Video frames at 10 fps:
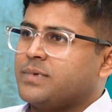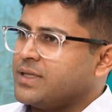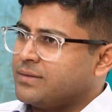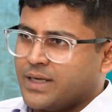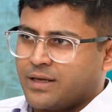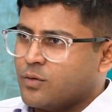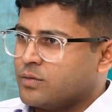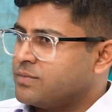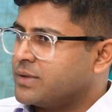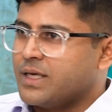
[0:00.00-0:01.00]
they can
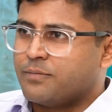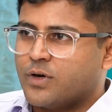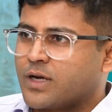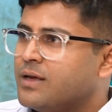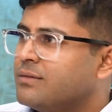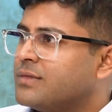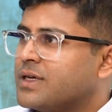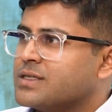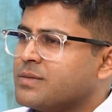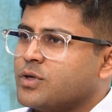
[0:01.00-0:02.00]
keep working,
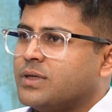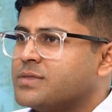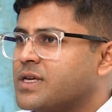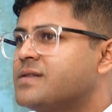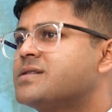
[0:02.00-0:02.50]
they can support themselves.